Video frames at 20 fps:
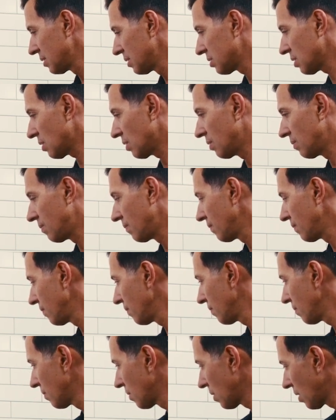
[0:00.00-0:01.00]
So
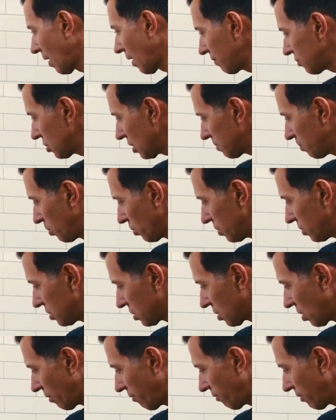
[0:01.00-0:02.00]
I've just put this
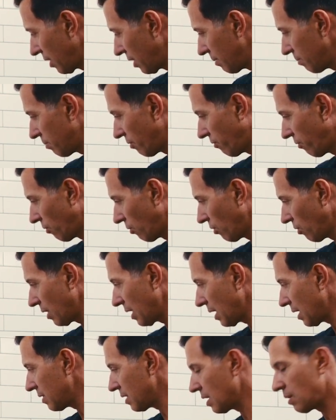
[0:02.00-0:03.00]
coffee in.
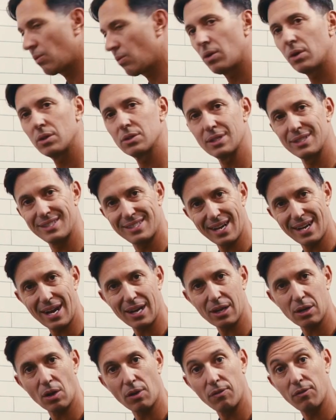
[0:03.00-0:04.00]
Beforehand there was a
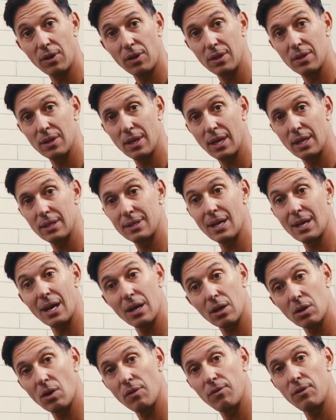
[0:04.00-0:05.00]
dark coffee in there.
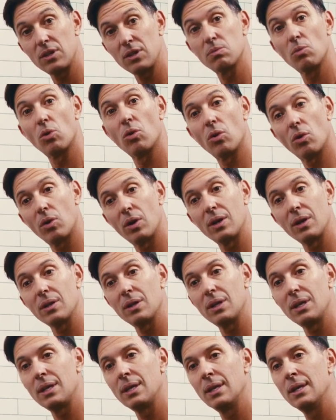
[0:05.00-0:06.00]
Dark coffee is more
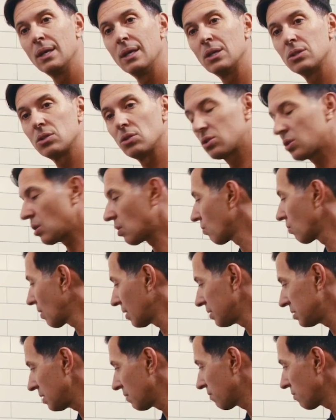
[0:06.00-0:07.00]
oily, so it's going to
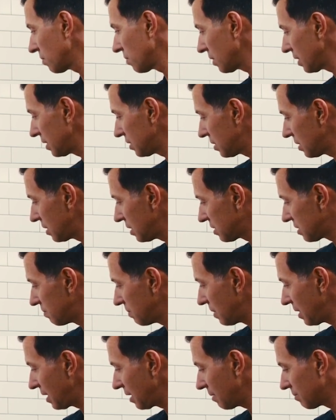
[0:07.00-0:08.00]
run differently to this
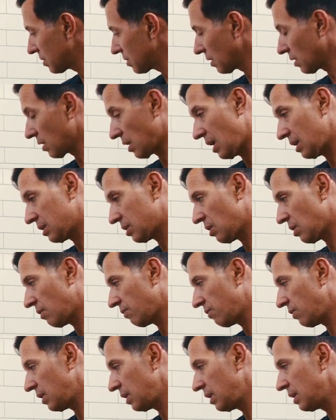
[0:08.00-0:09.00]
medium to light
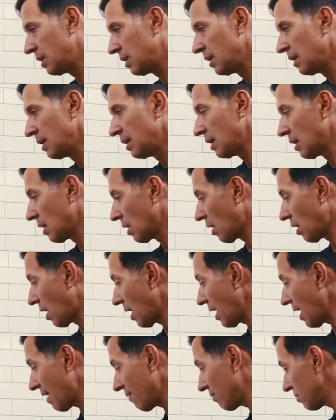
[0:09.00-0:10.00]
coffee.
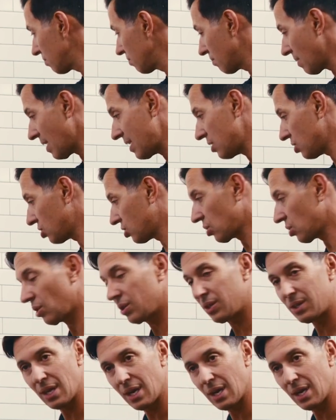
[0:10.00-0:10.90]
I haven't made a shot